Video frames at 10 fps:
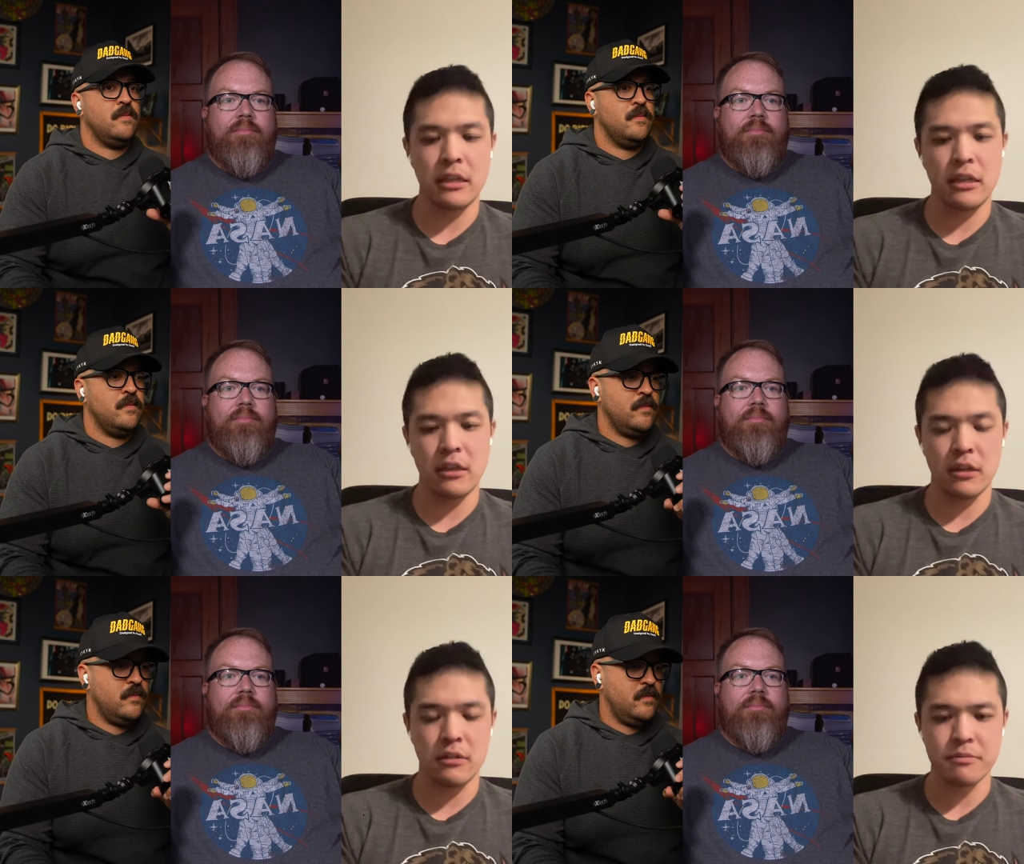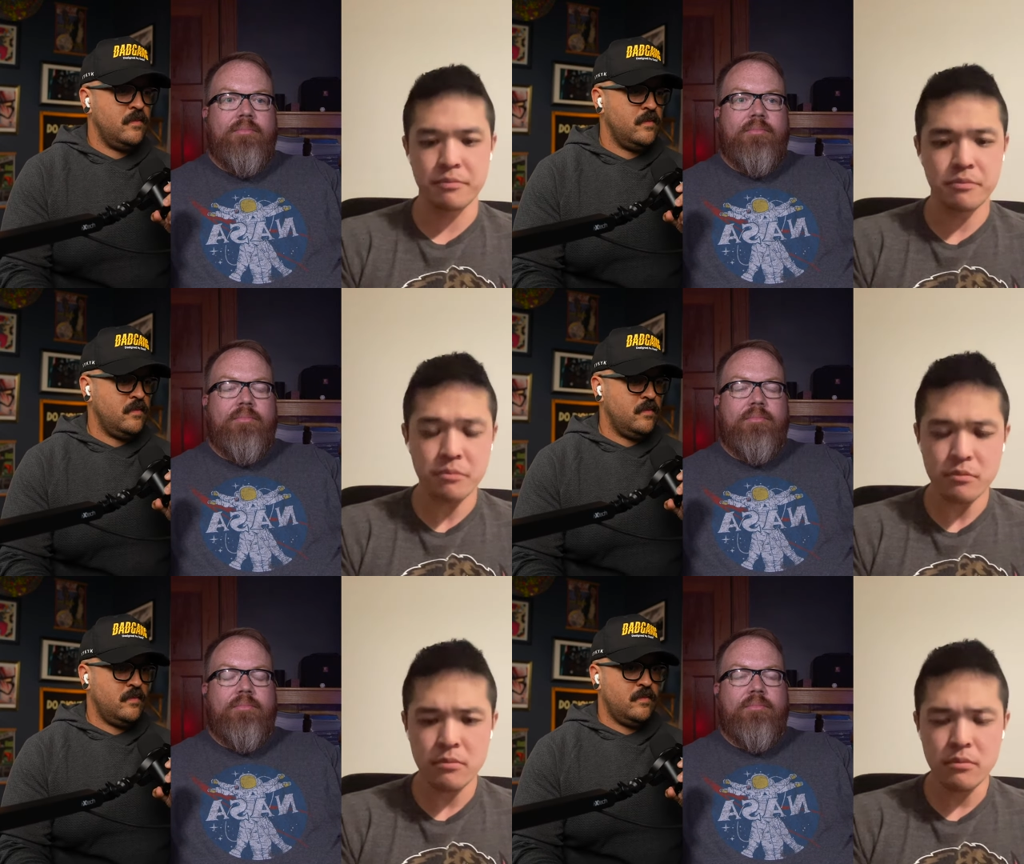Speaker 1: at the um,
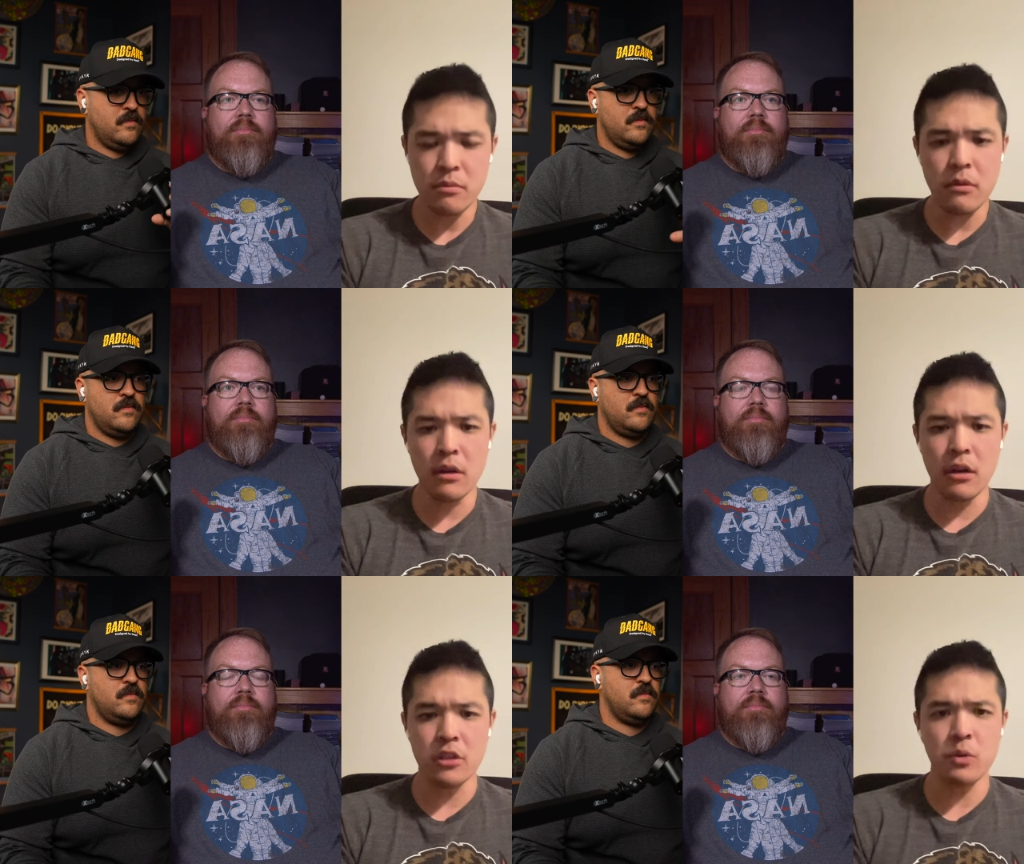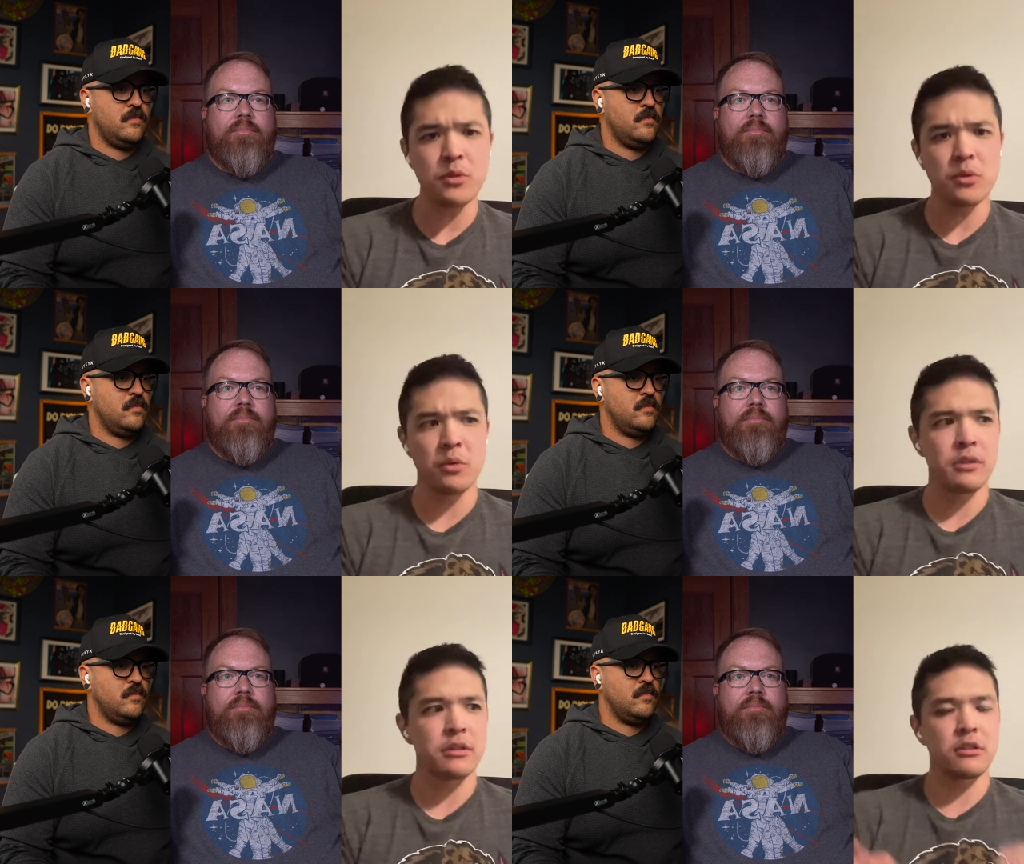uh, swim
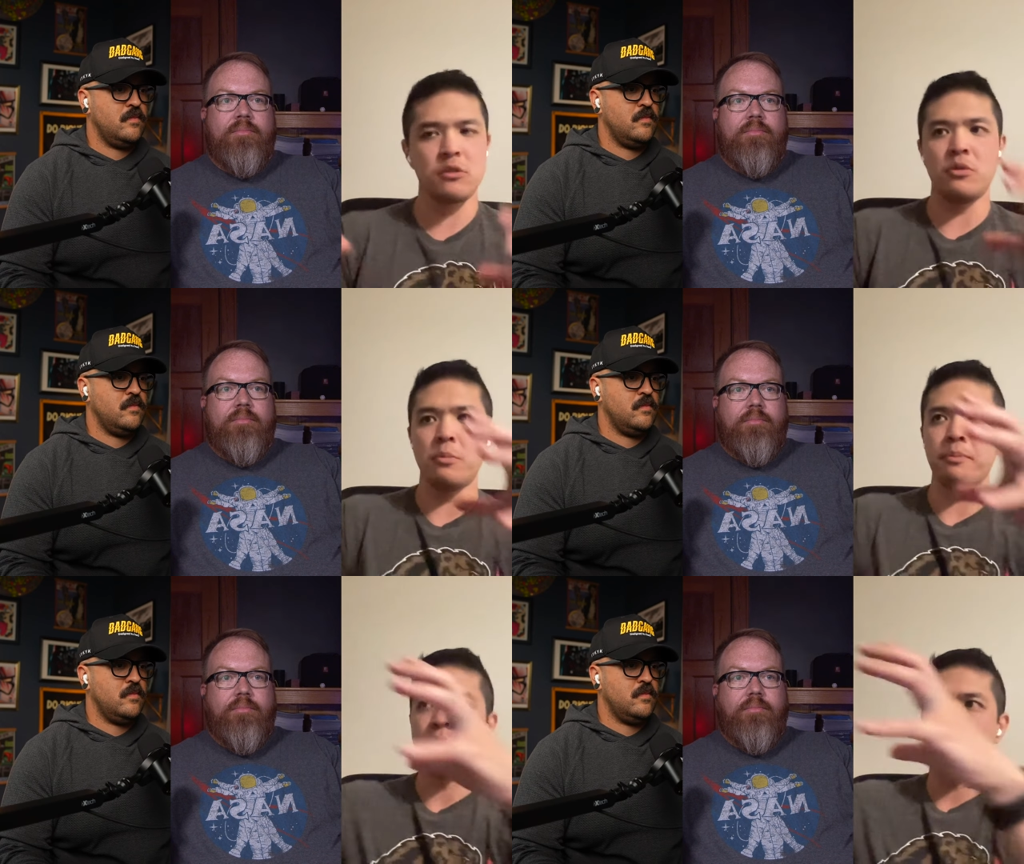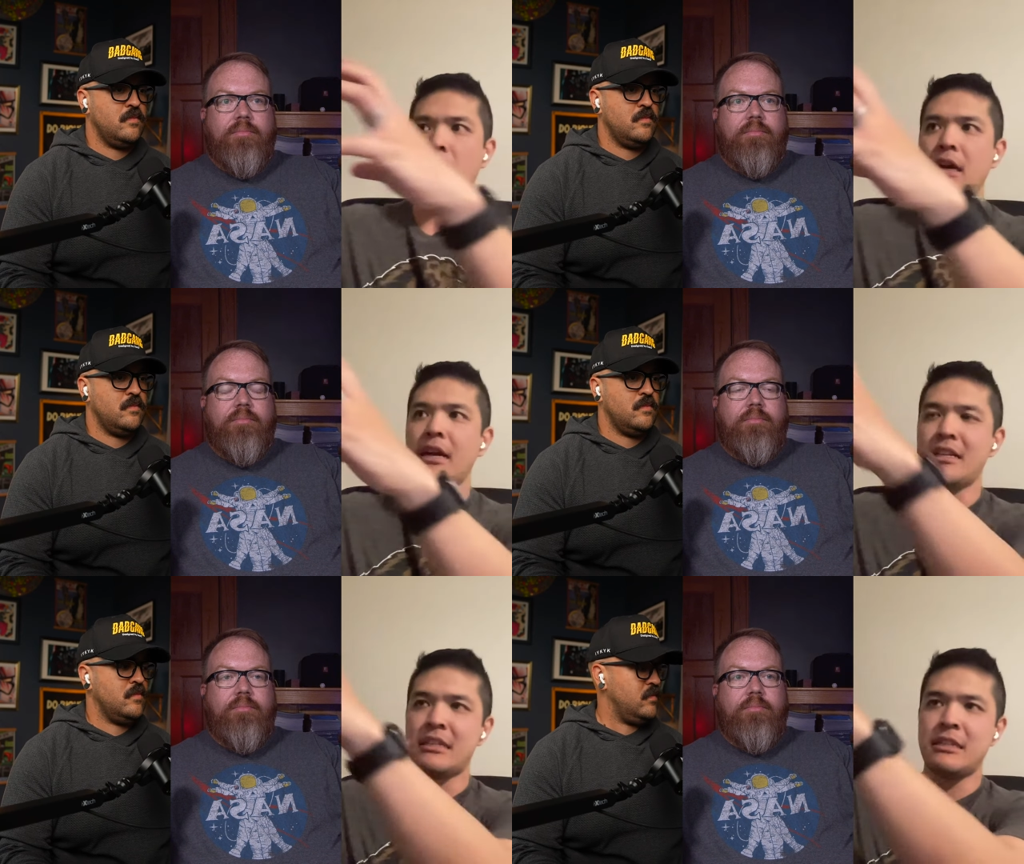school was to
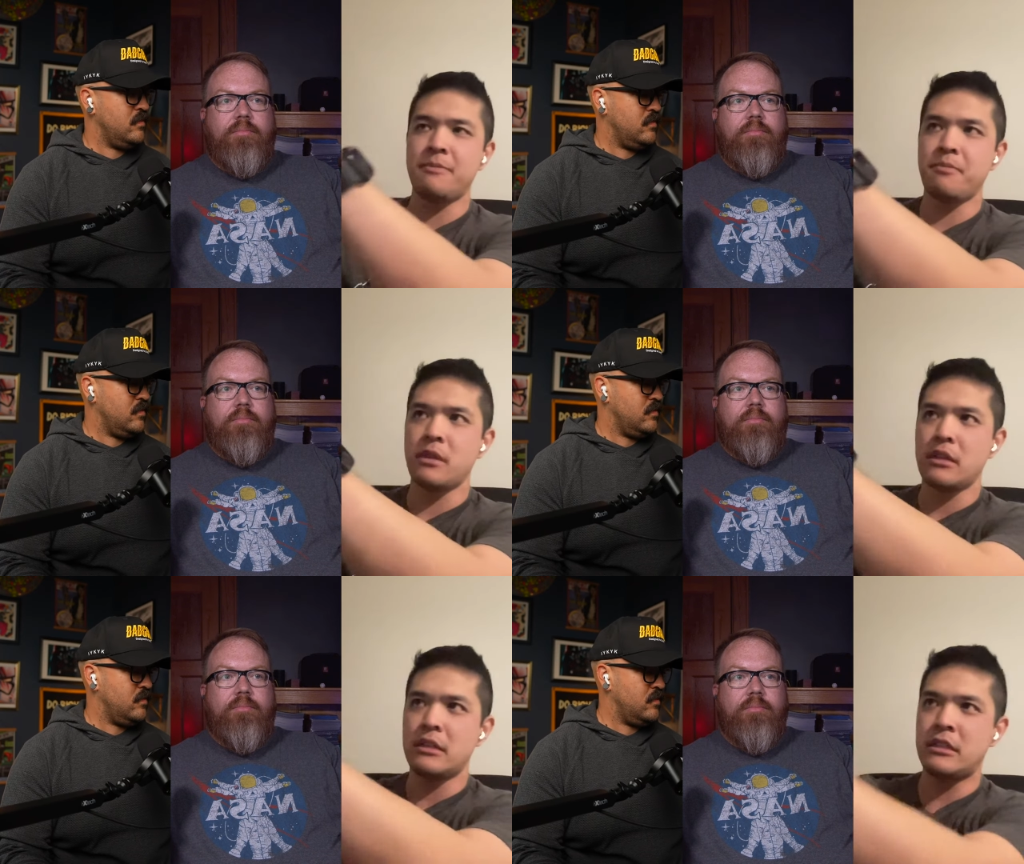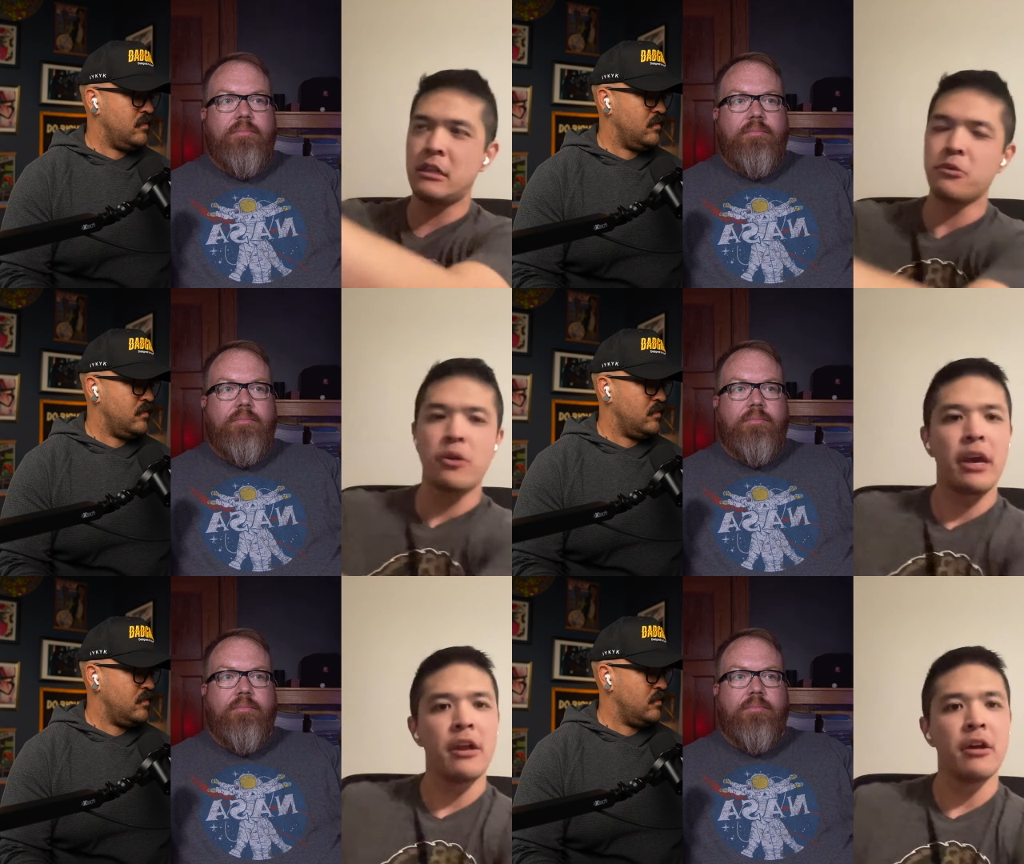kind of dip their